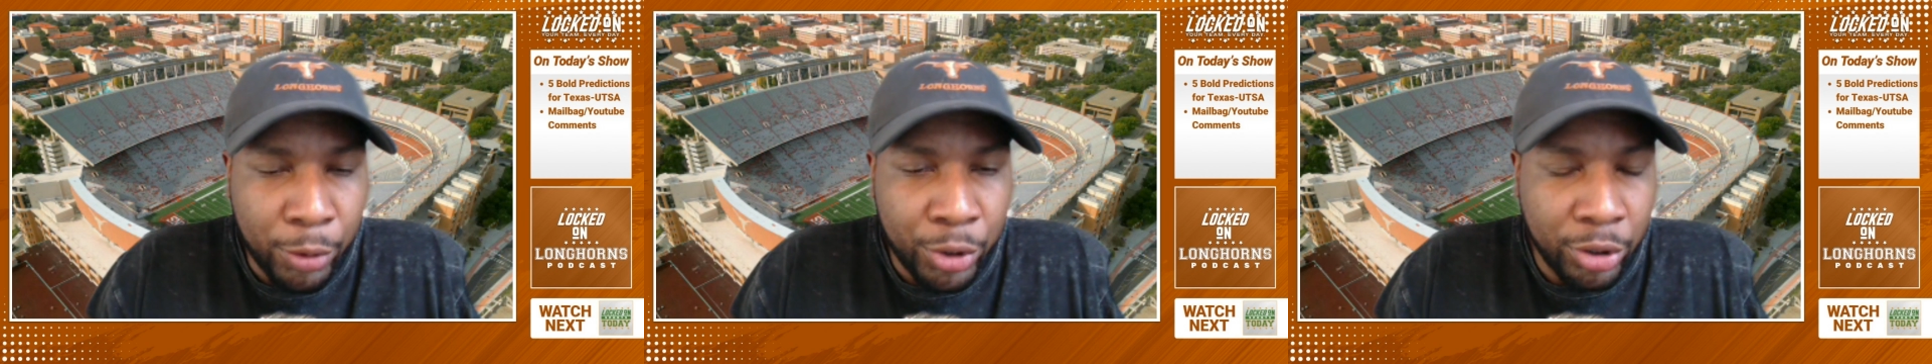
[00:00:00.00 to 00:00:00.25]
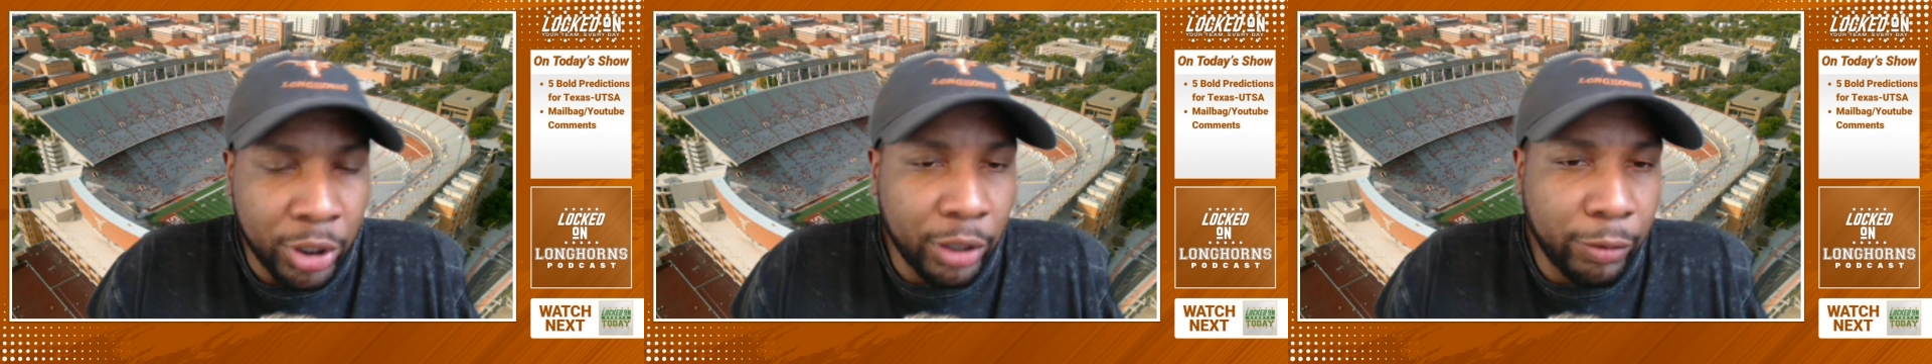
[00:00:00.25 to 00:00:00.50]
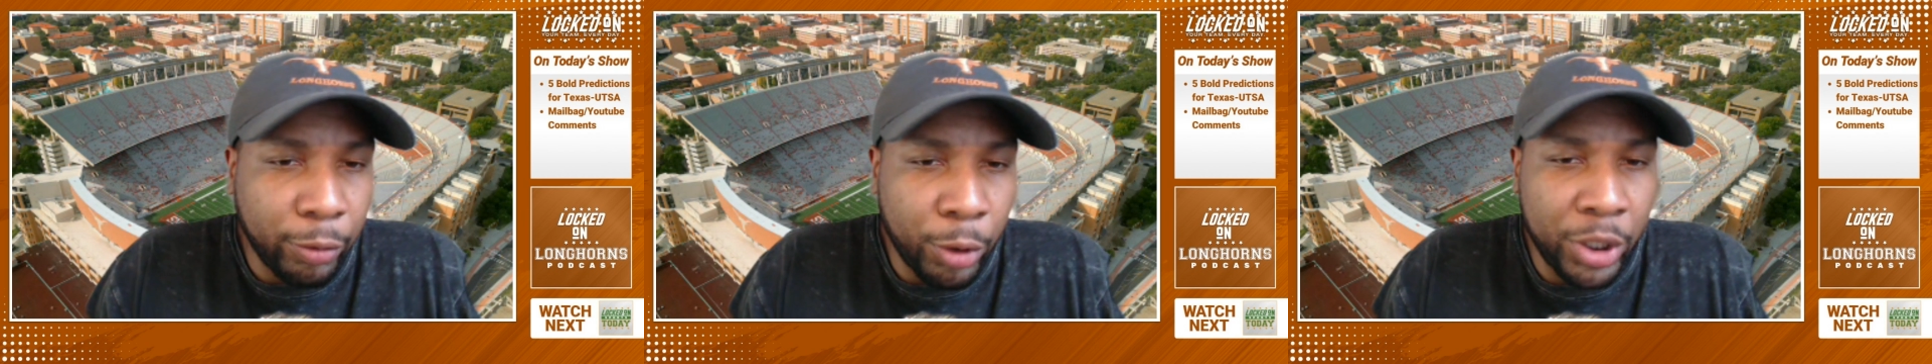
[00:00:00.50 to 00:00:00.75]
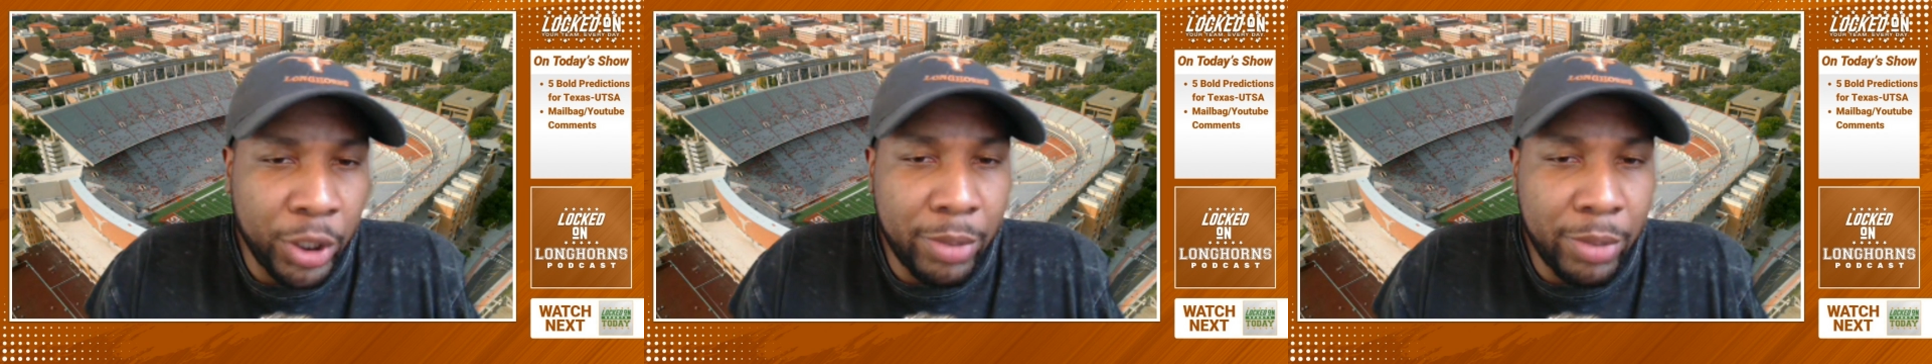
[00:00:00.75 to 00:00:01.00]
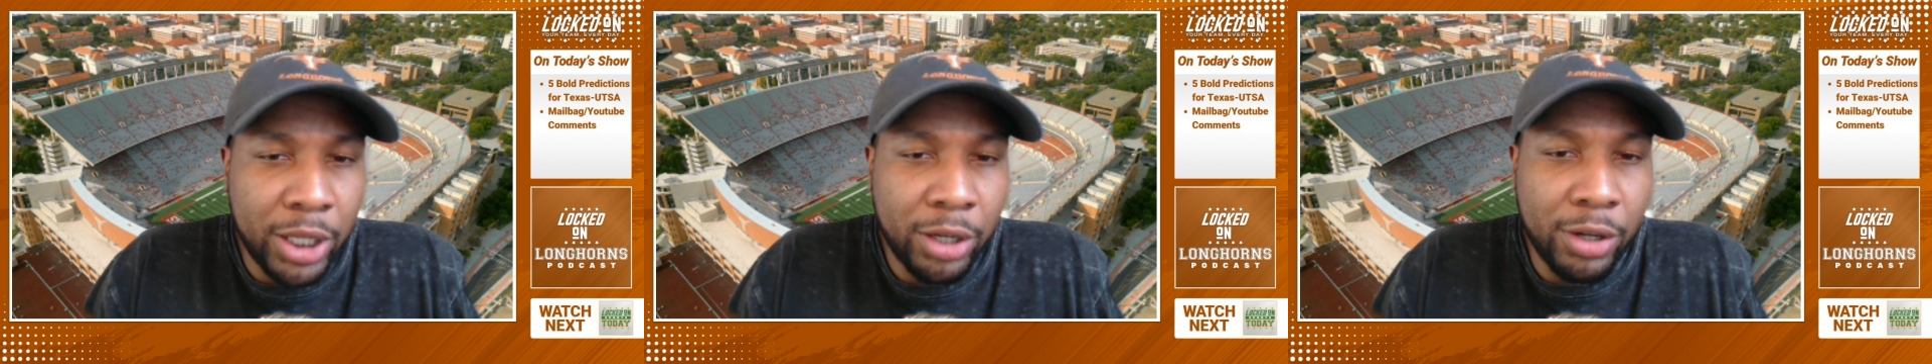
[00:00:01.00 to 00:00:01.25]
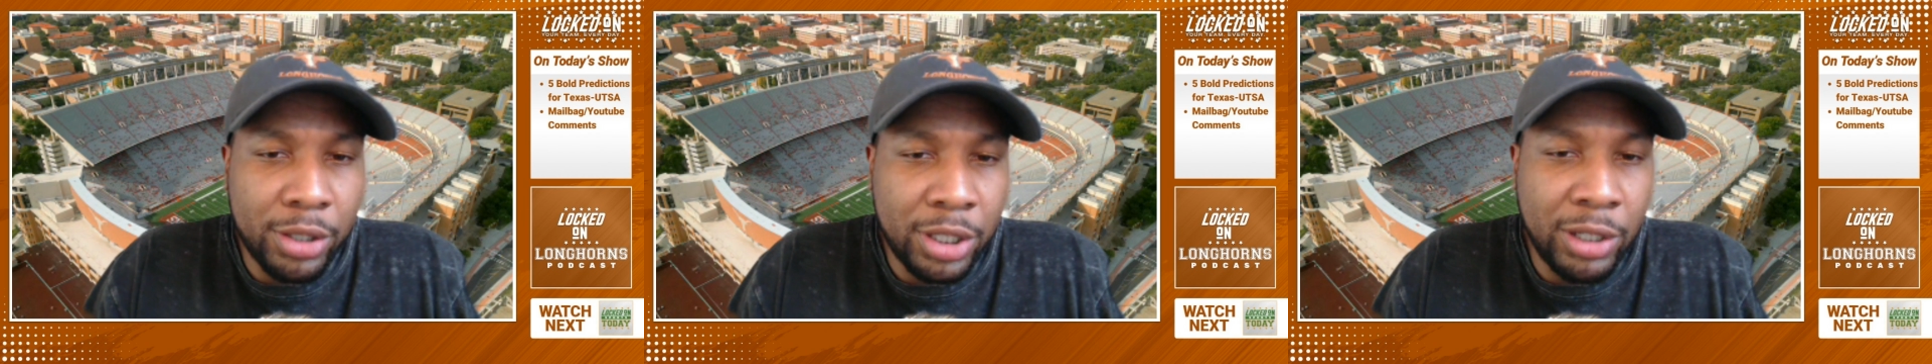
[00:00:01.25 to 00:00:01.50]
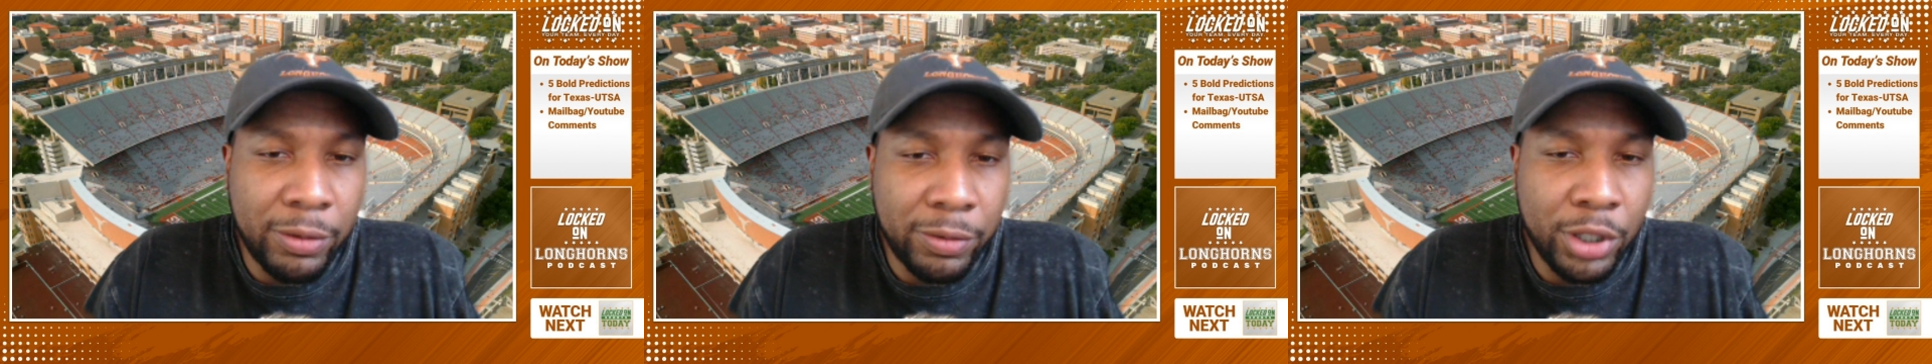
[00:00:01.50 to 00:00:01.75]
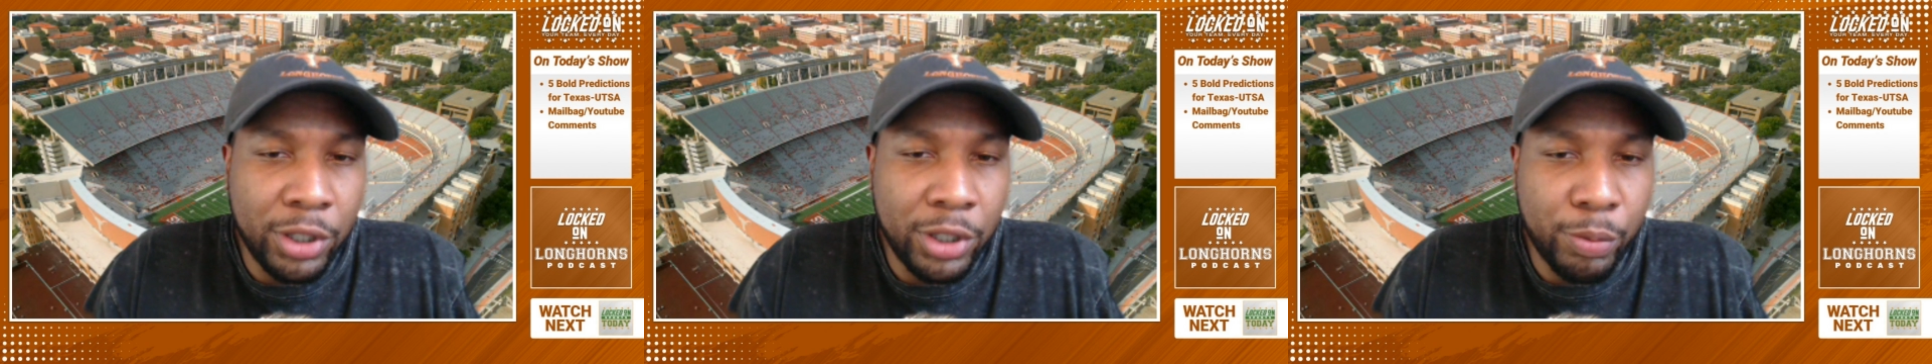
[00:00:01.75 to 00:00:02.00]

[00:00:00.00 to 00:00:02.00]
what you're looking for, and with eBay Guarantee Fit,